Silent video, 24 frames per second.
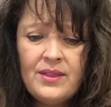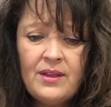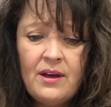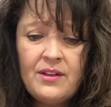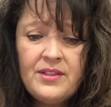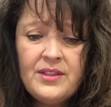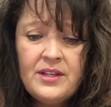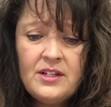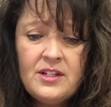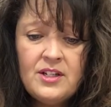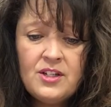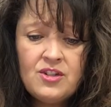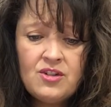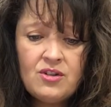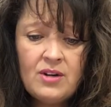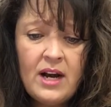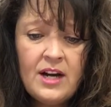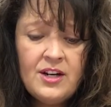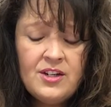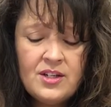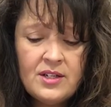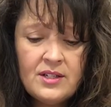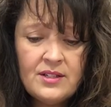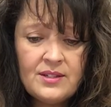all the
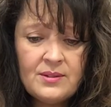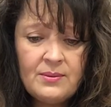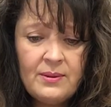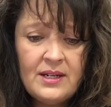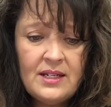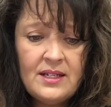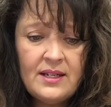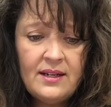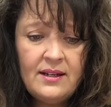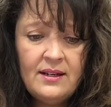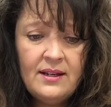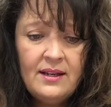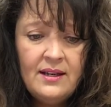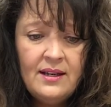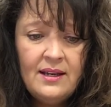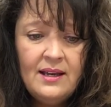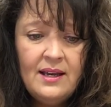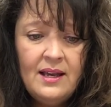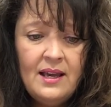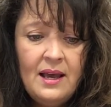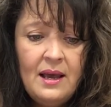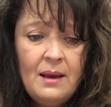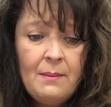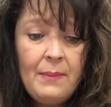distractions we did?
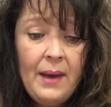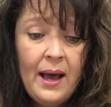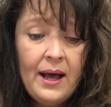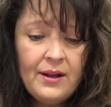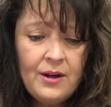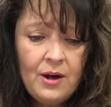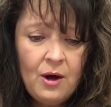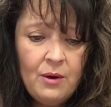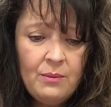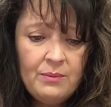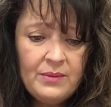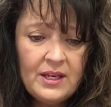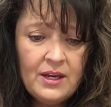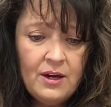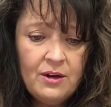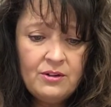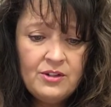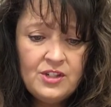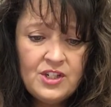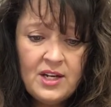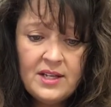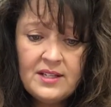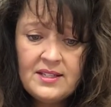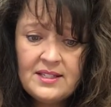Back home, the
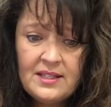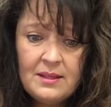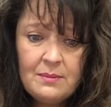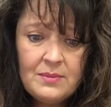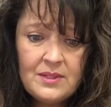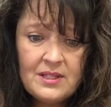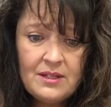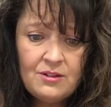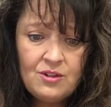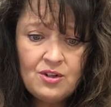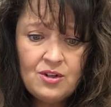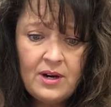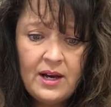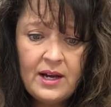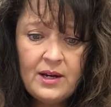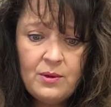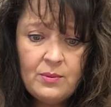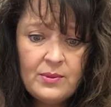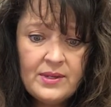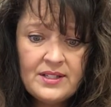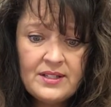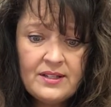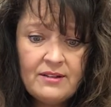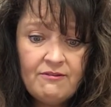O.J. Simpson trial
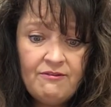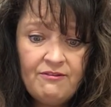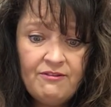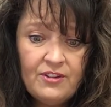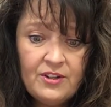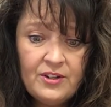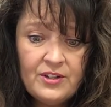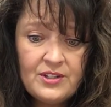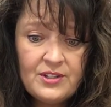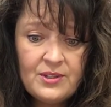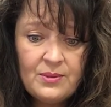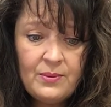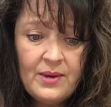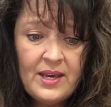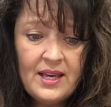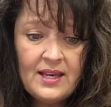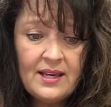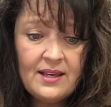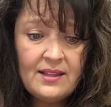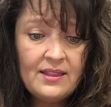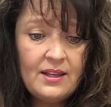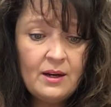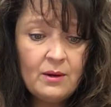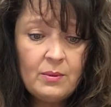was in full swing,
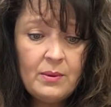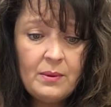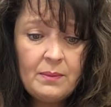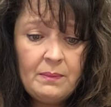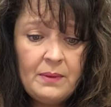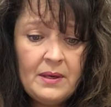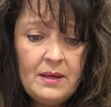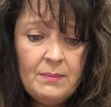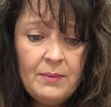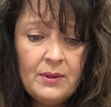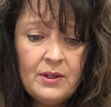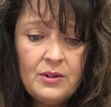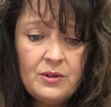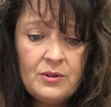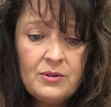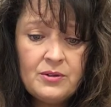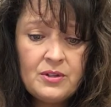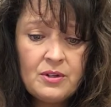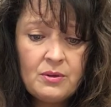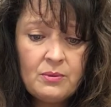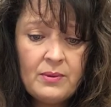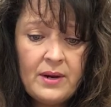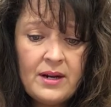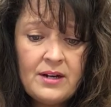and there were people who
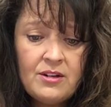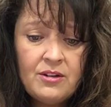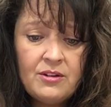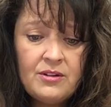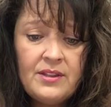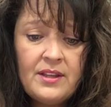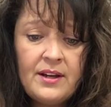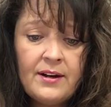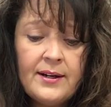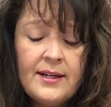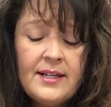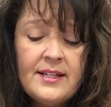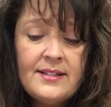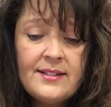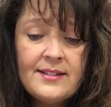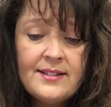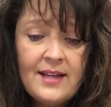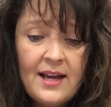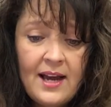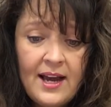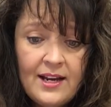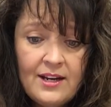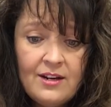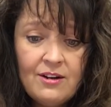surrendered their
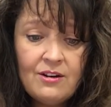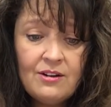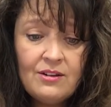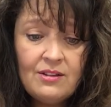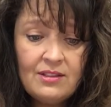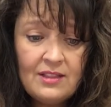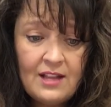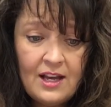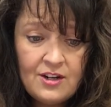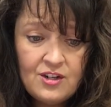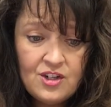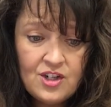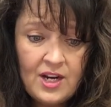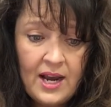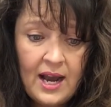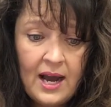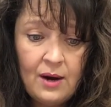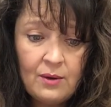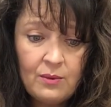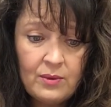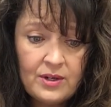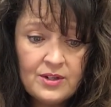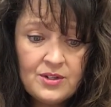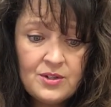entire lunch
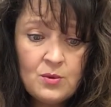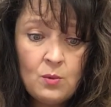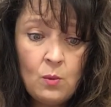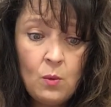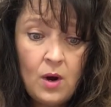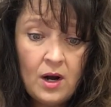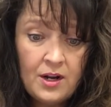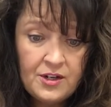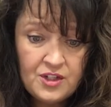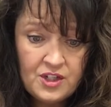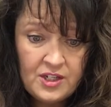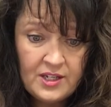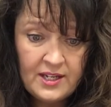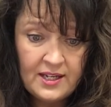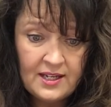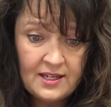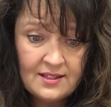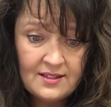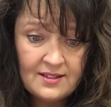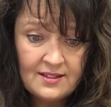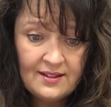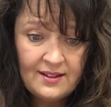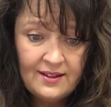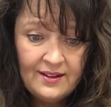hours watching
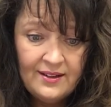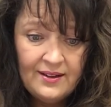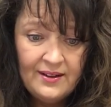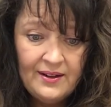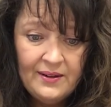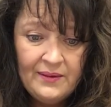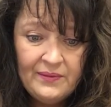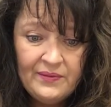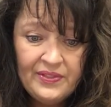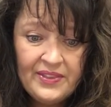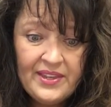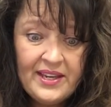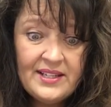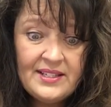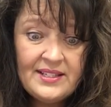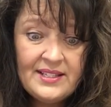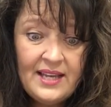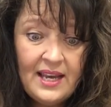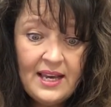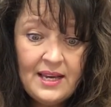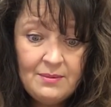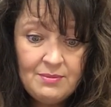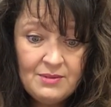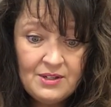it, then
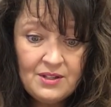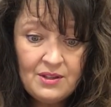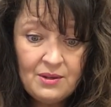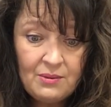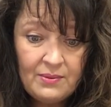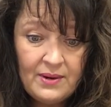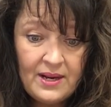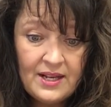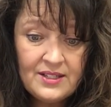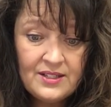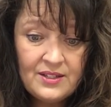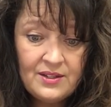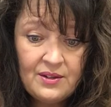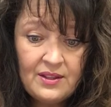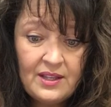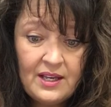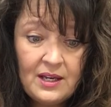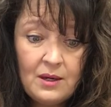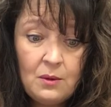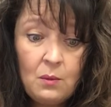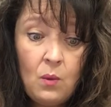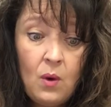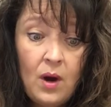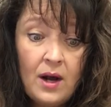taped the rest so they
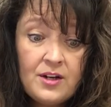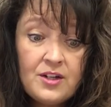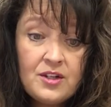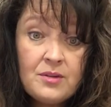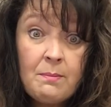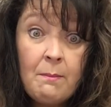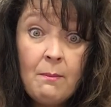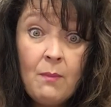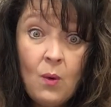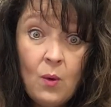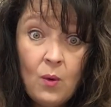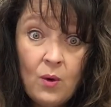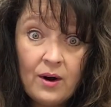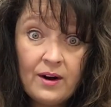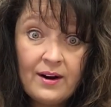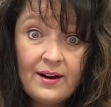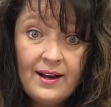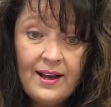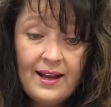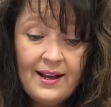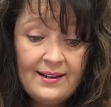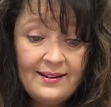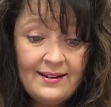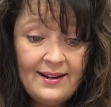could watch more
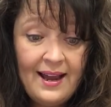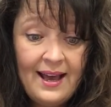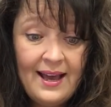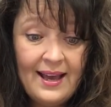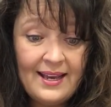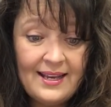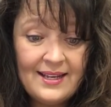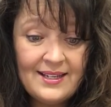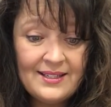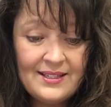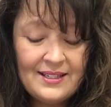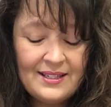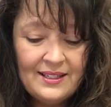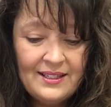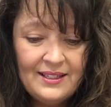at night.